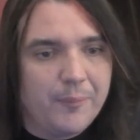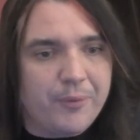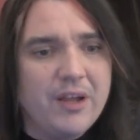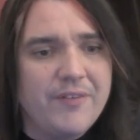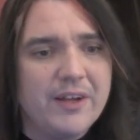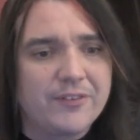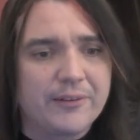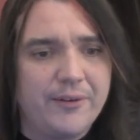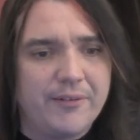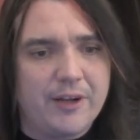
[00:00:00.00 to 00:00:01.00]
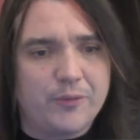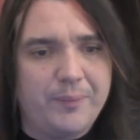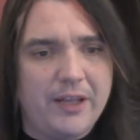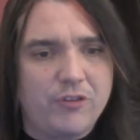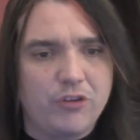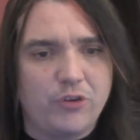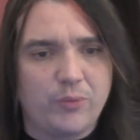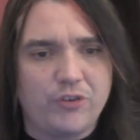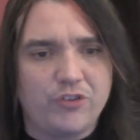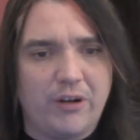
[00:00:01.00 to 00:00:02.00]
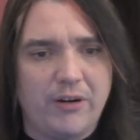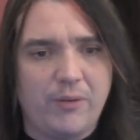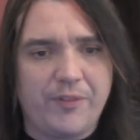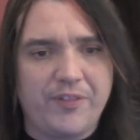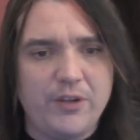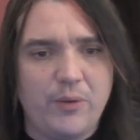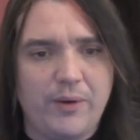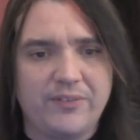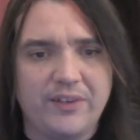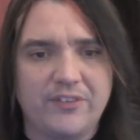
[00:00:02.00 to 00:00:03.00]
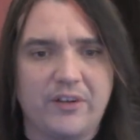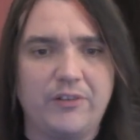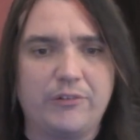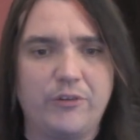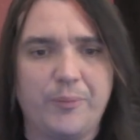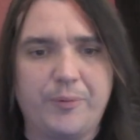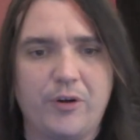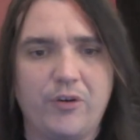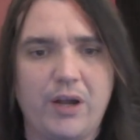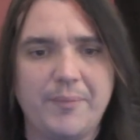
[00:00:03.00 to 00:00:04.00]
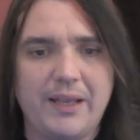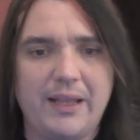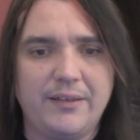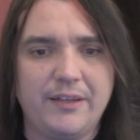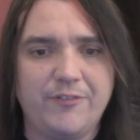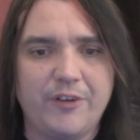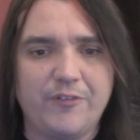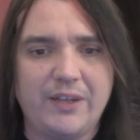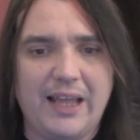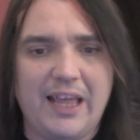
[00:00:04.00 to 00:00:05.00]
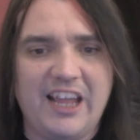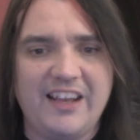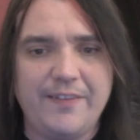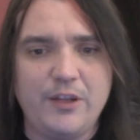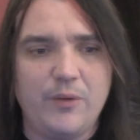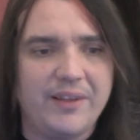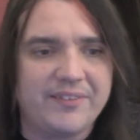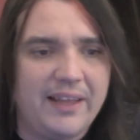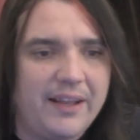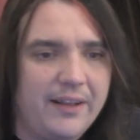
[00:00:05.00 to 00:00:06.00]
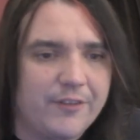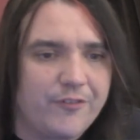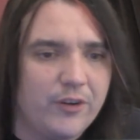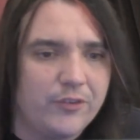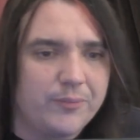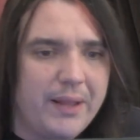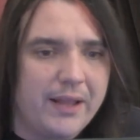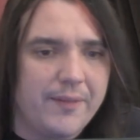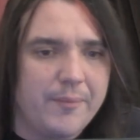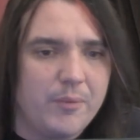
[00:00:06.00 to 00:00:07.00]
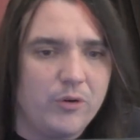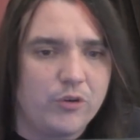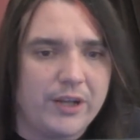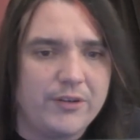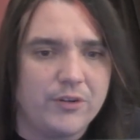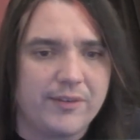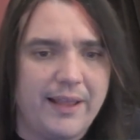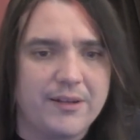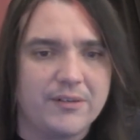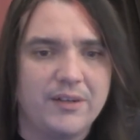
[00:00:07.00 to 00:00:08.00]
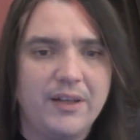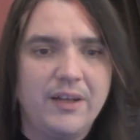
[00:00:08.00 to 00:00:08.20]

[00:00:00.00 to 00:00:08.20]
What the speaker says: Previous lunar expeditions, which started with the USSR's lunar program in 1959 and the U.S. landing the first man on the moon 10 years later,